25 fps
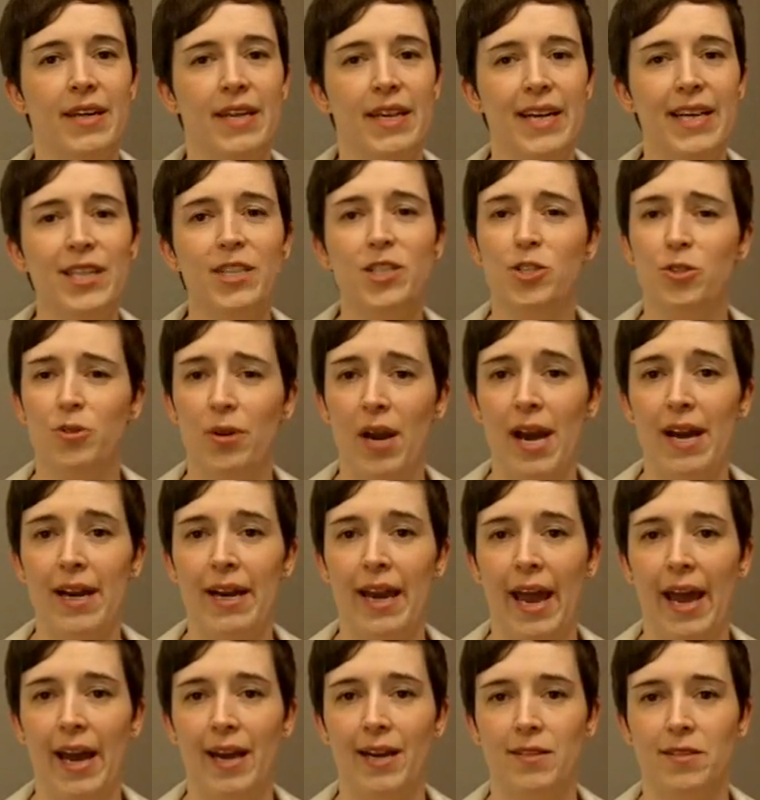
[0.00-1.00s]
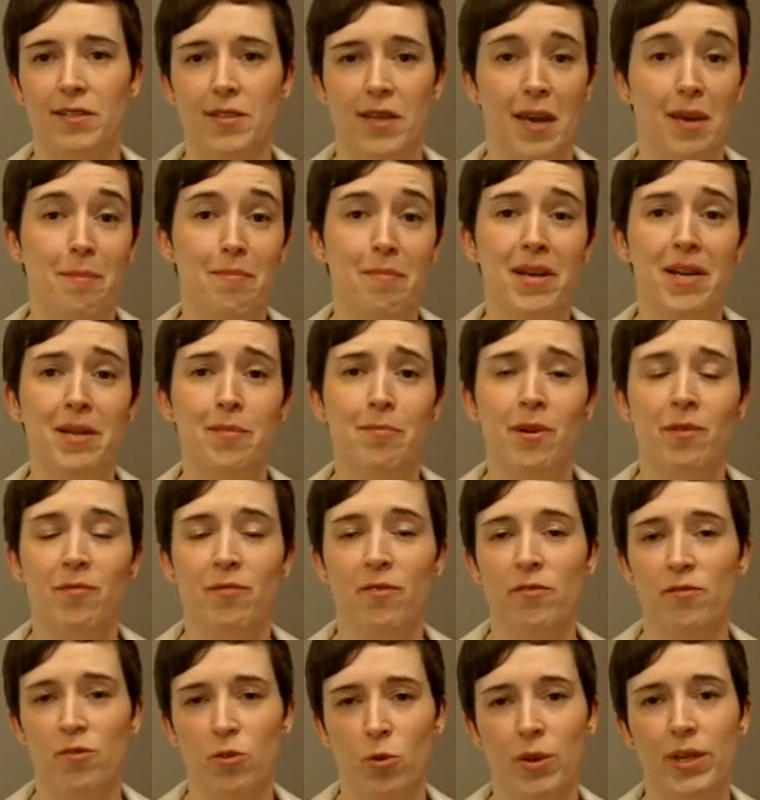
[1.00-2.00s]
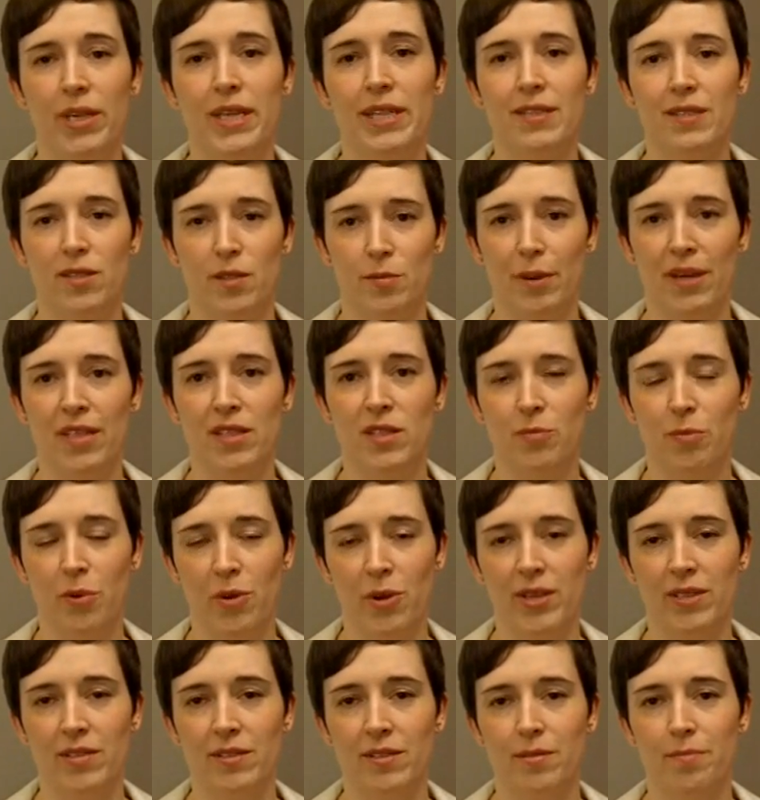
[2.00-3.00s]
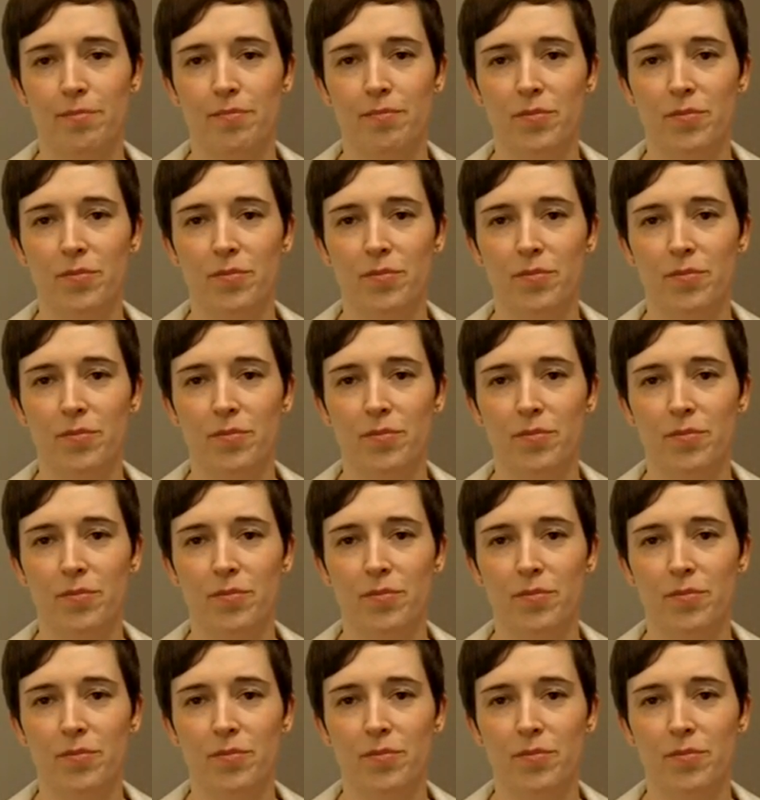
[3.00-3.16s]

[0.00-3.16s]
Each track has a minimum of 20 dispense points,